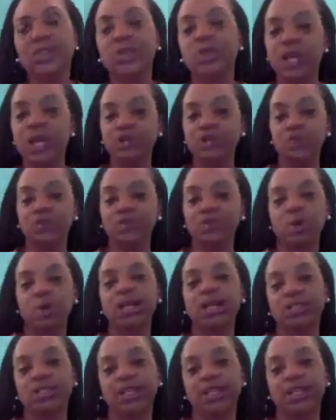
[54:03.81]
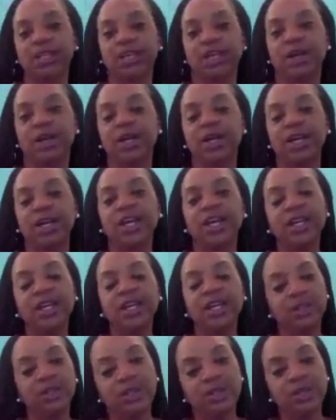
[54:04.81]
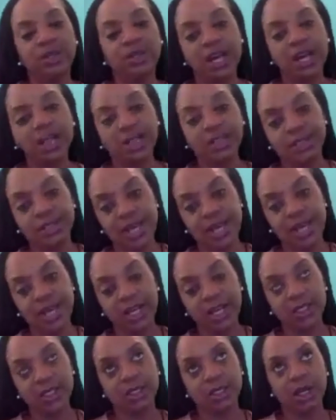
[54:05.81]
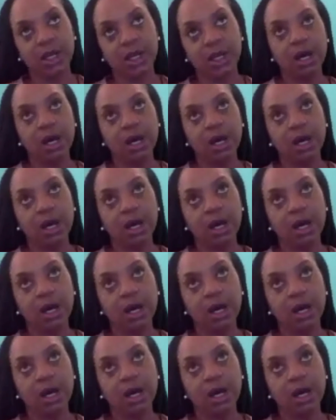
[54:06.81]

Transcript: So that's what I do twice a year in the United States.